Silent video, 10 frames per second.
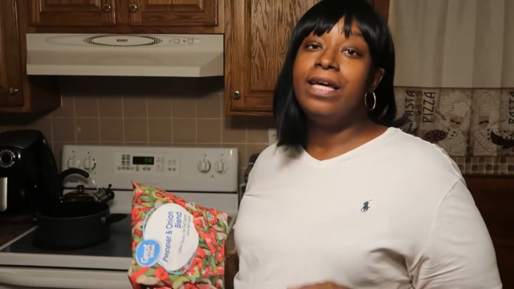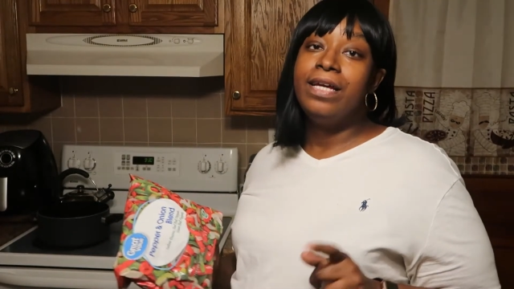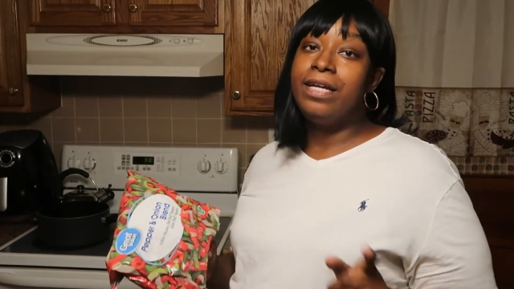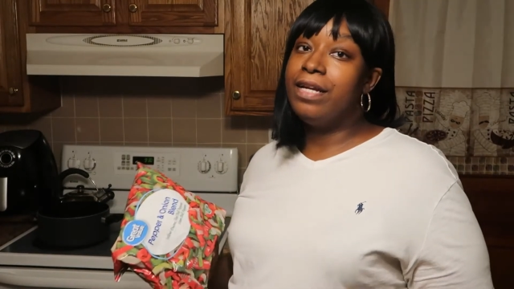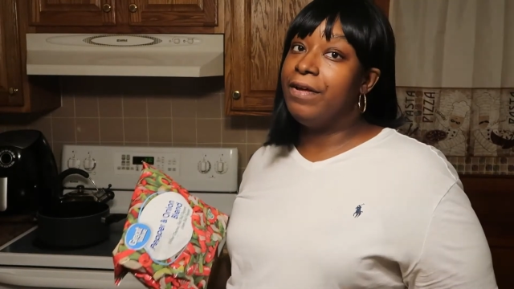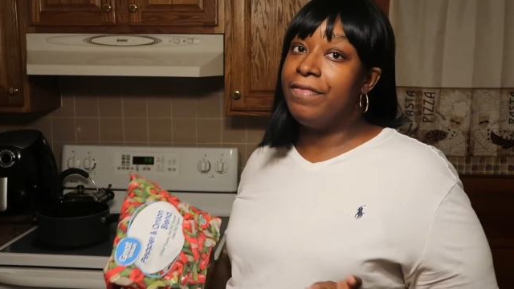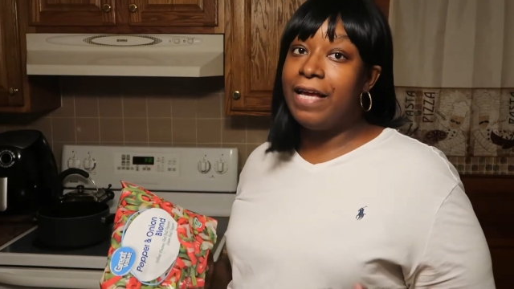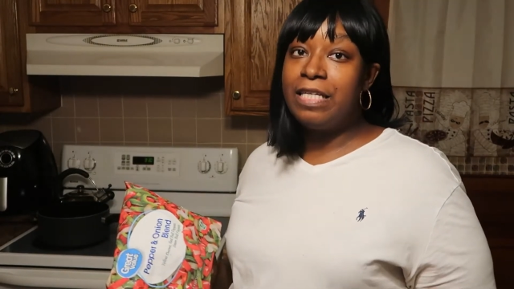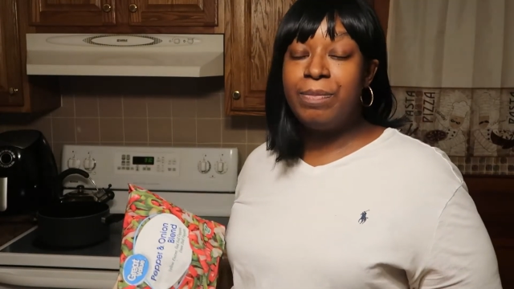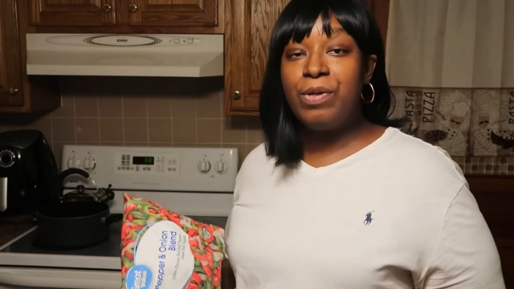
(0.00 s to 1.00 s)
you know,
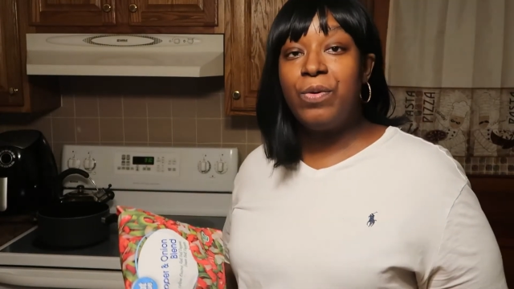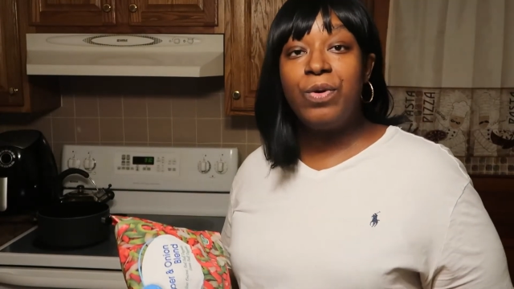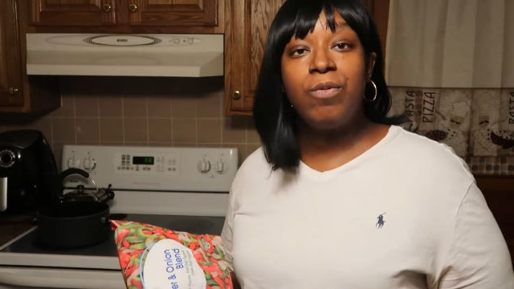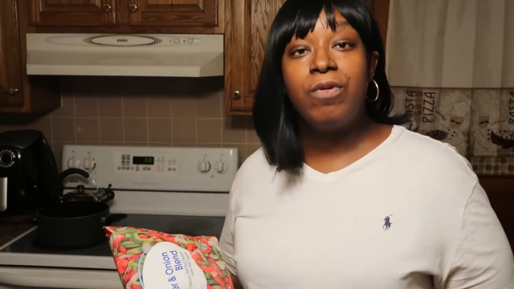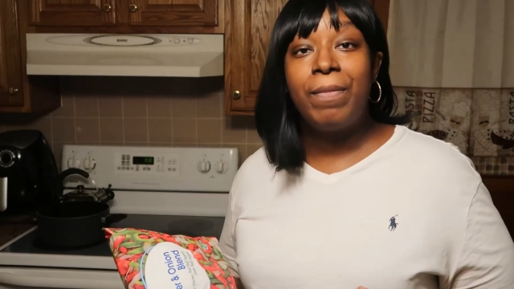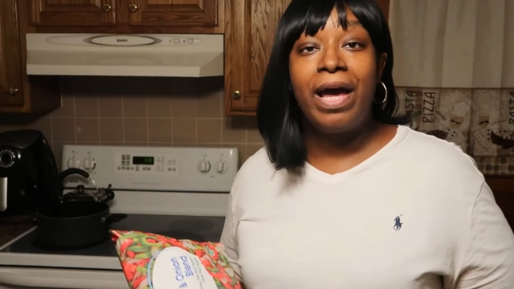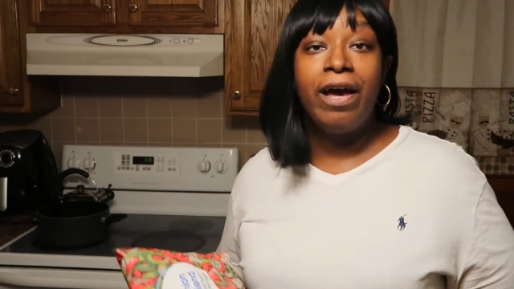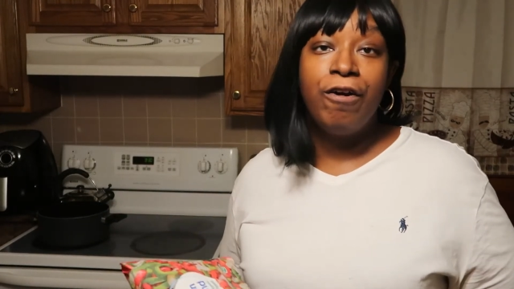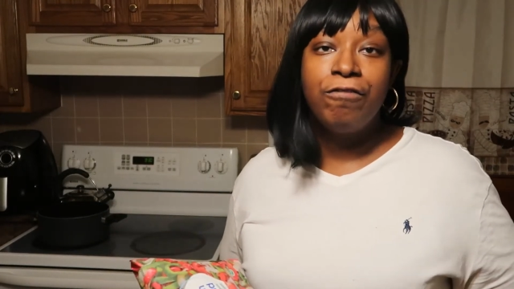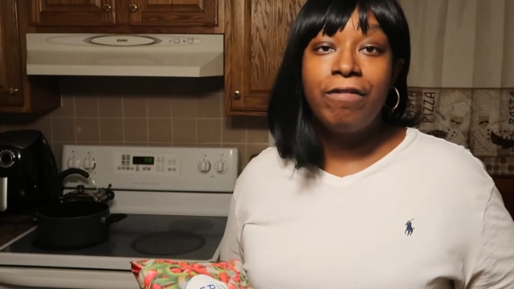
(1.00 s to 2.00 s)
things been going on with my
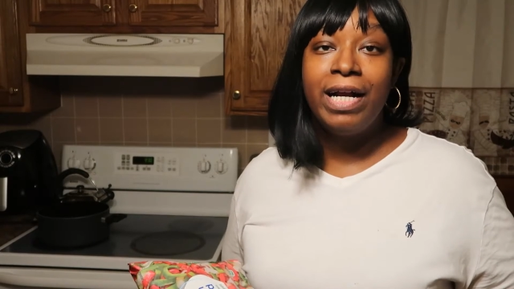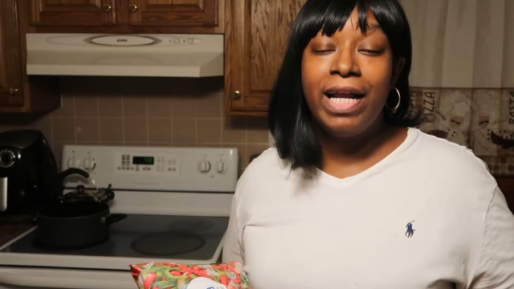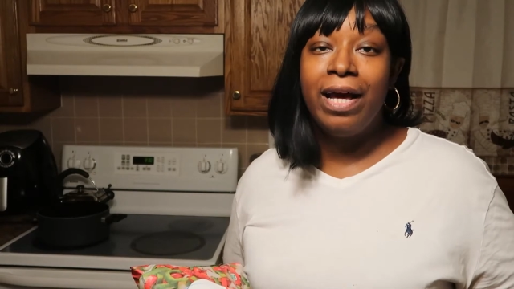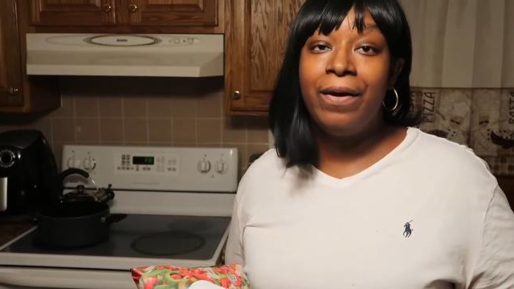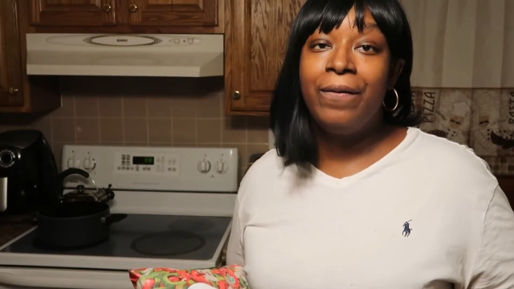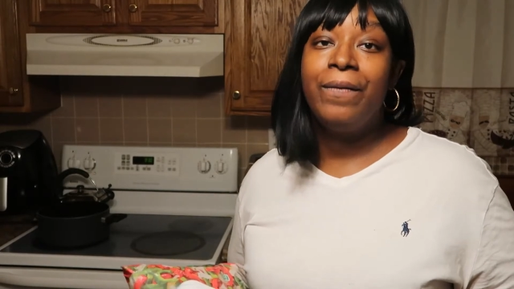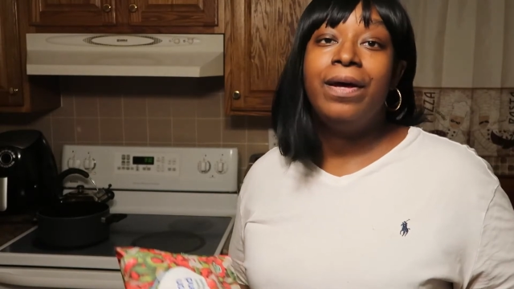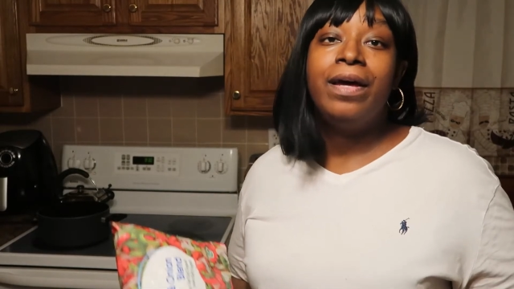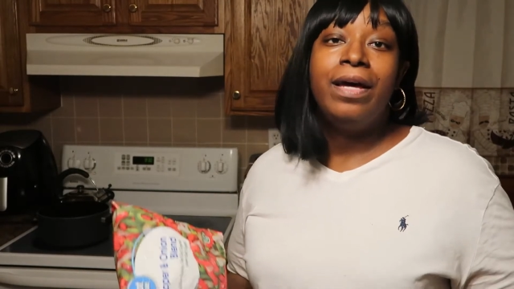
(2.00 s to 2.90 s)
health right now.